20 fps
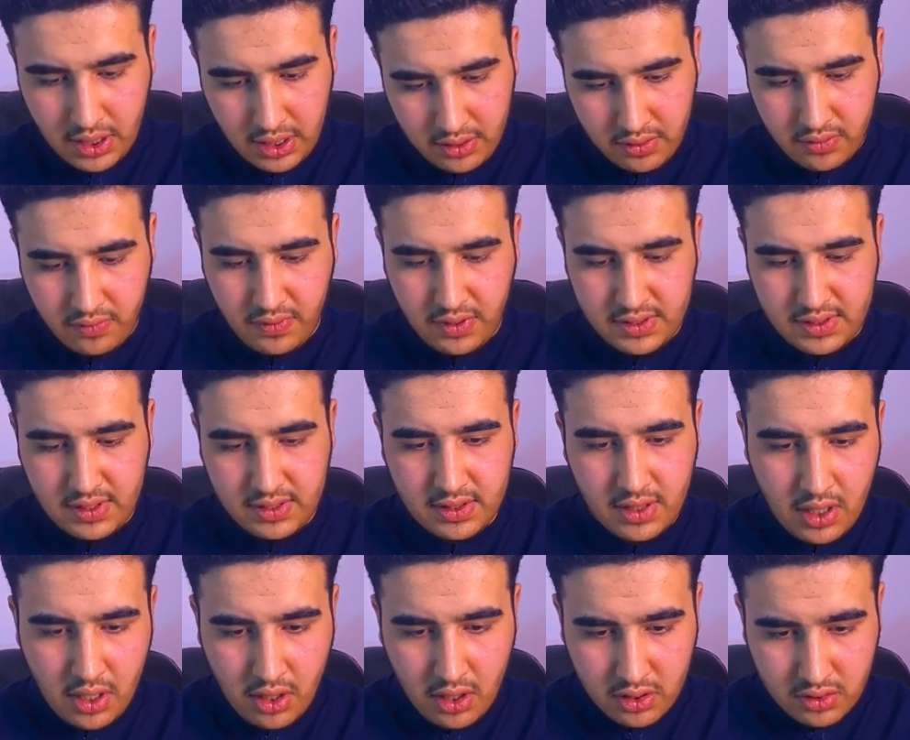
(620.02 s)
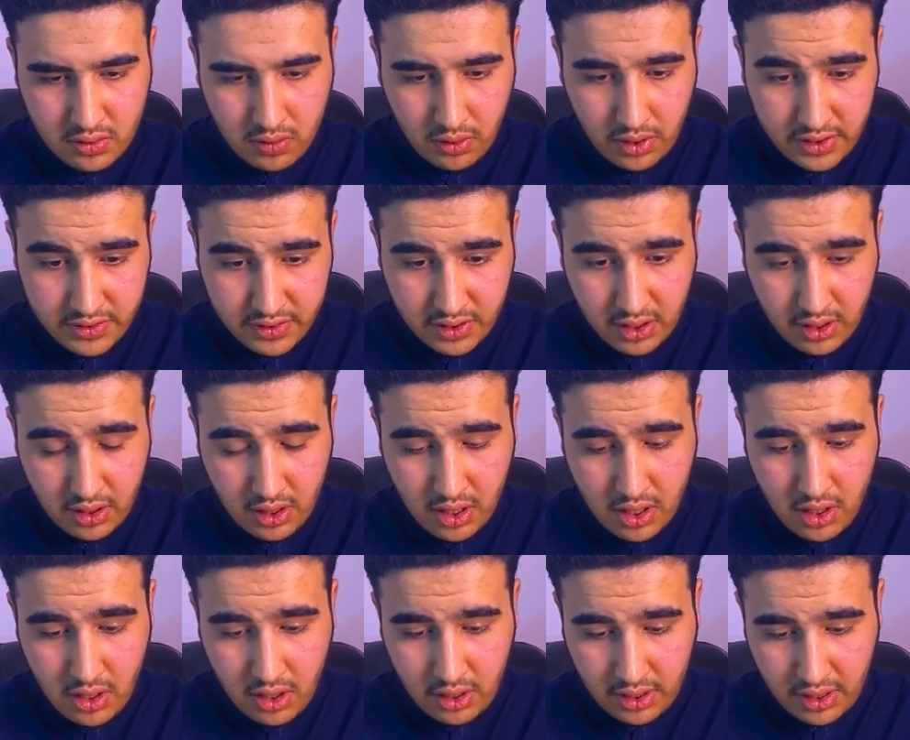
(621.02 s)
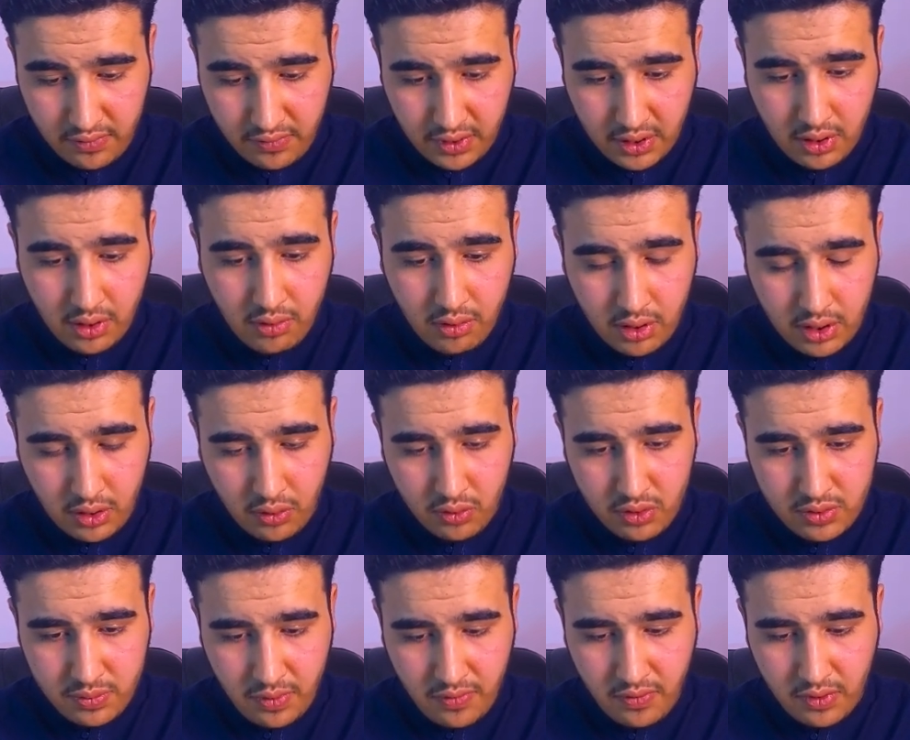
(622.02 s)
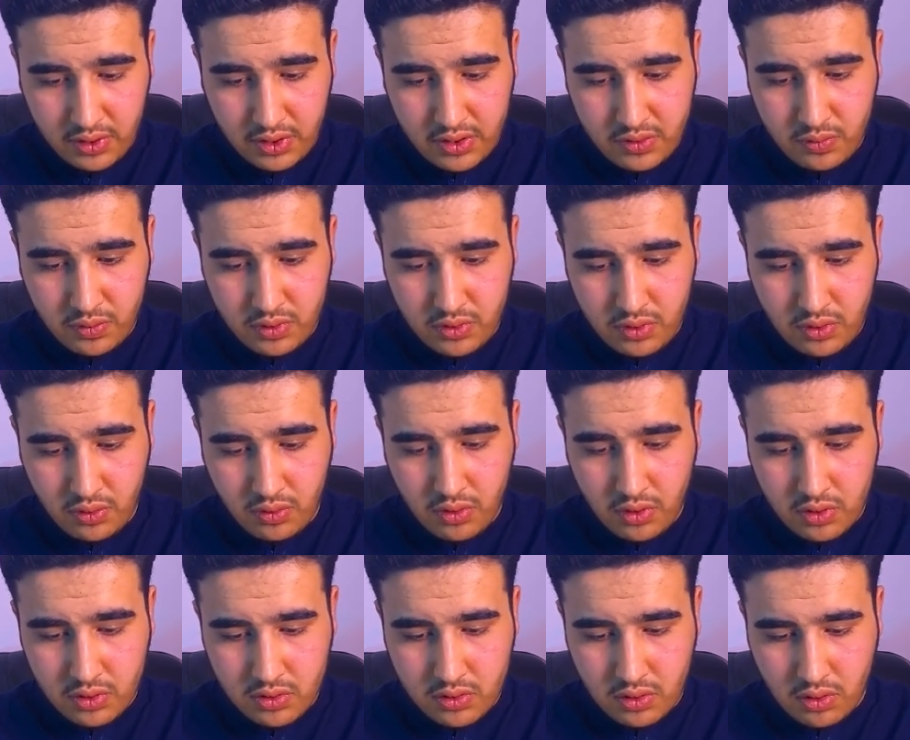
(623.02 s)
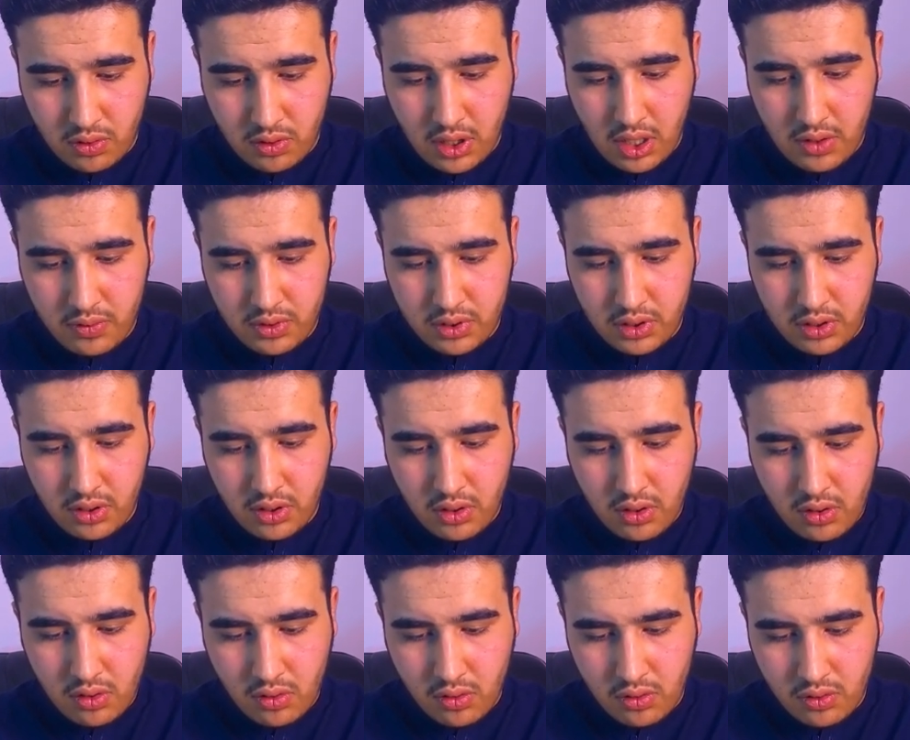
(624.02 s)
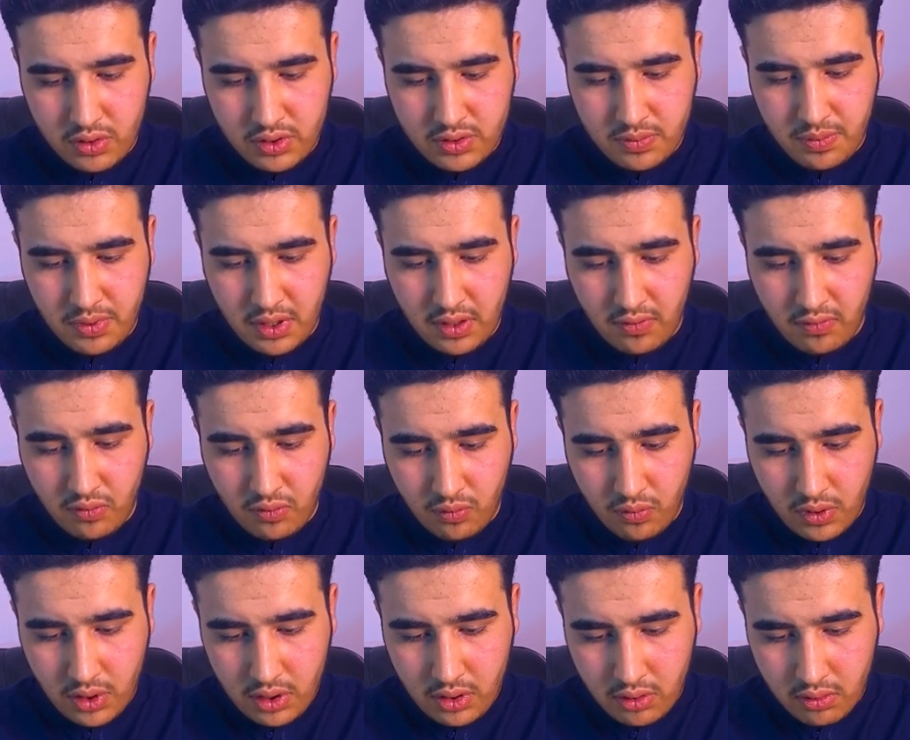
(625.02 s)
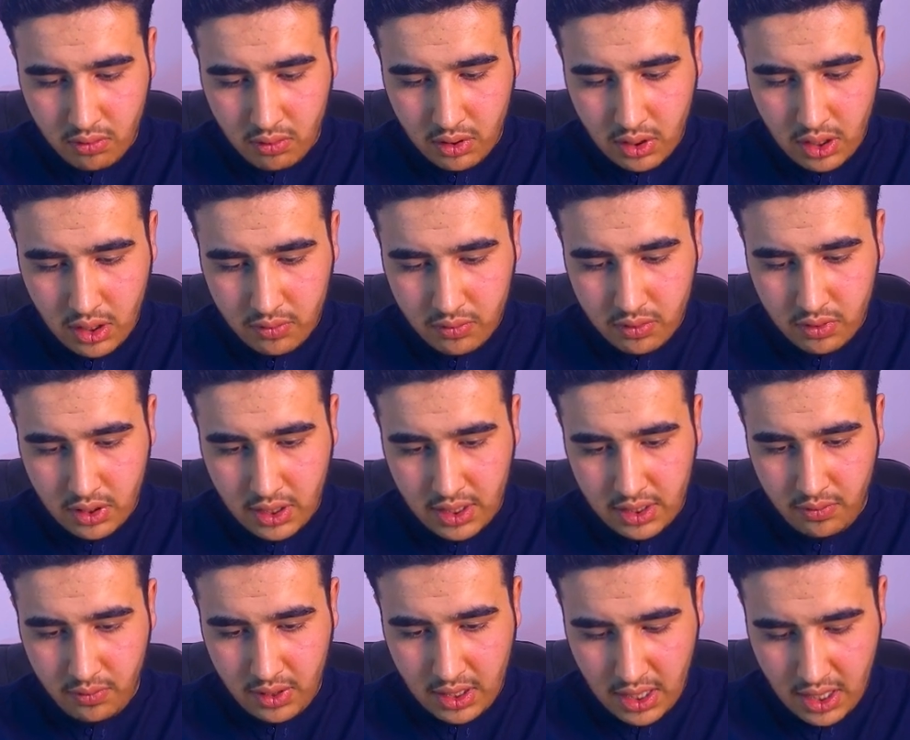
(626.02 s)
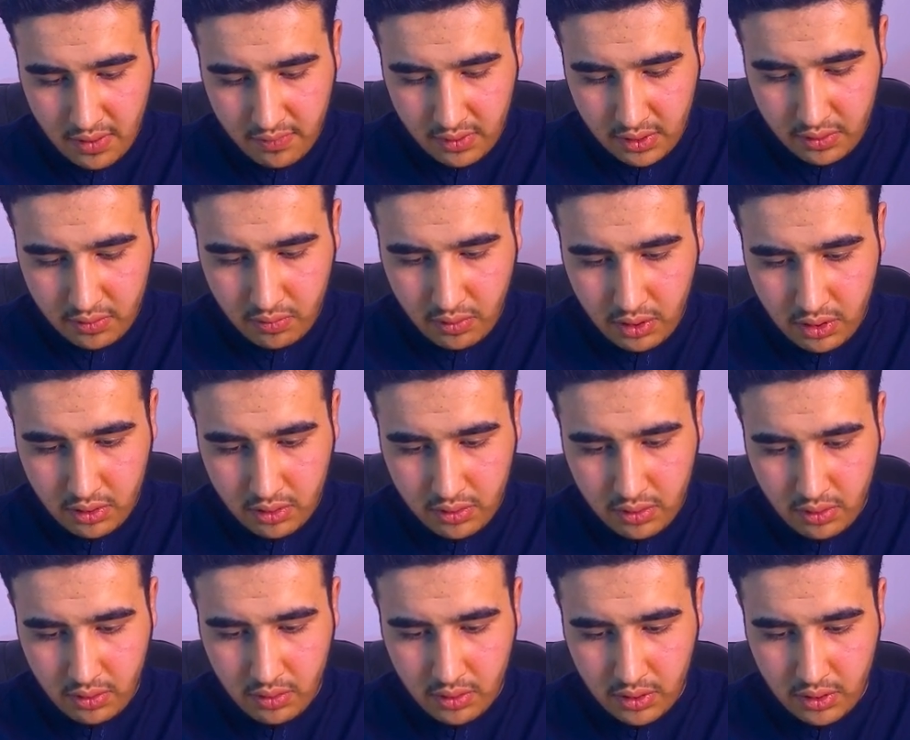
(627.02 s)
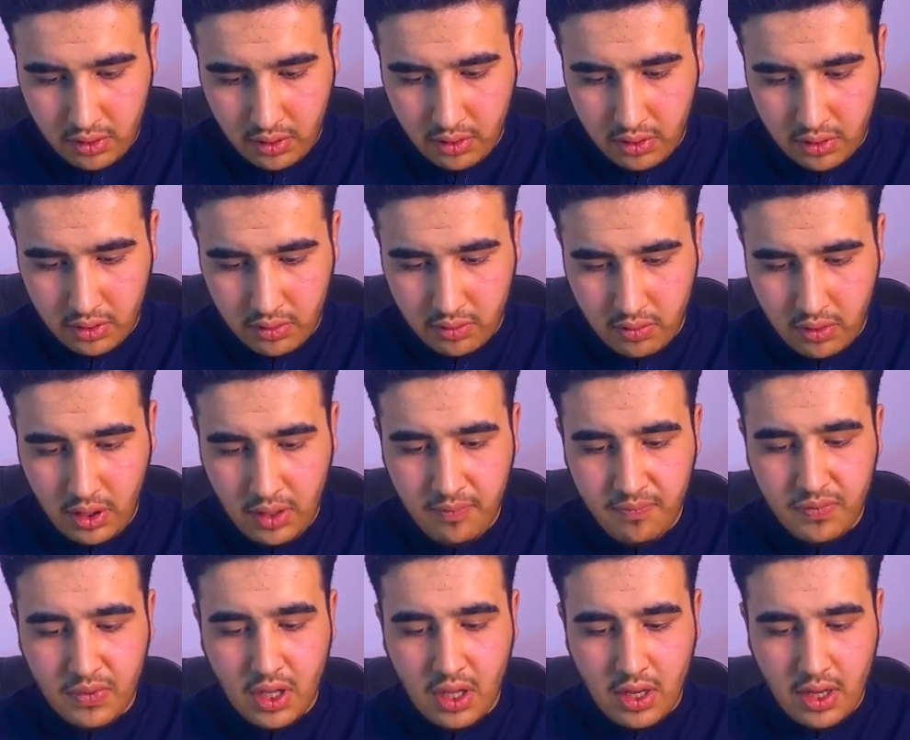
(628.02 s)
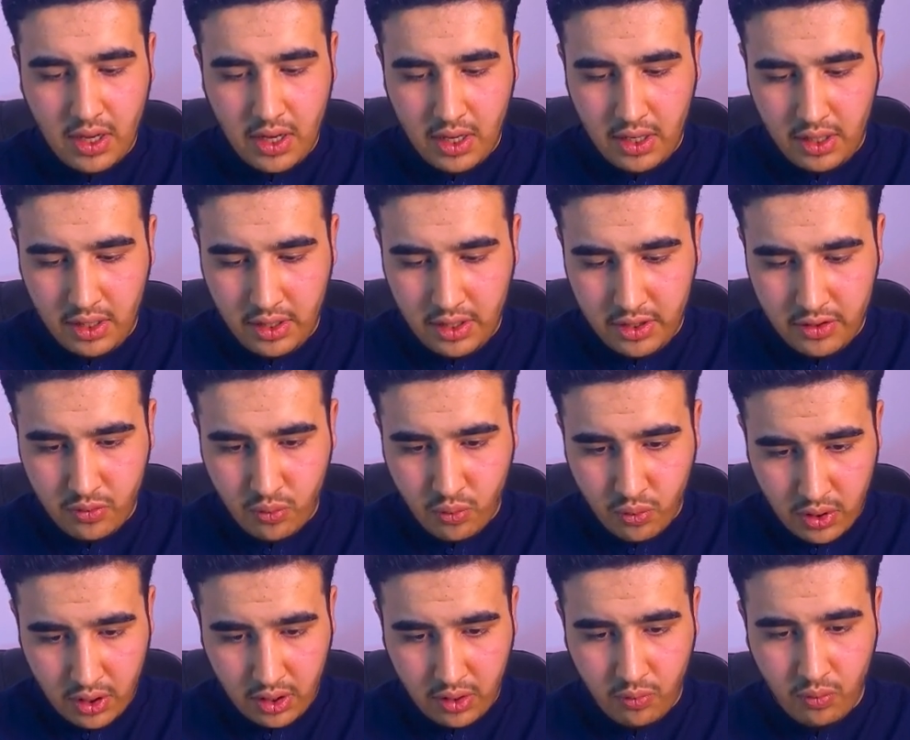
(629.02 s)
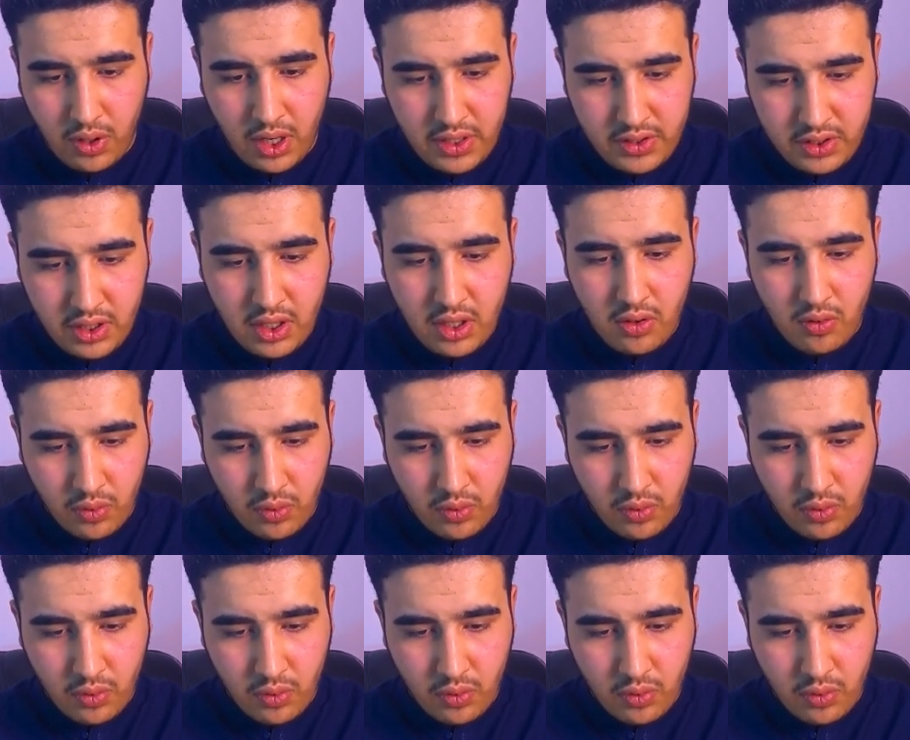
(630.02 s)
interfaces. So let's configure the OSPF on this one too. So router OSPF1, router ID, we have it 3.3.3.3, and network what?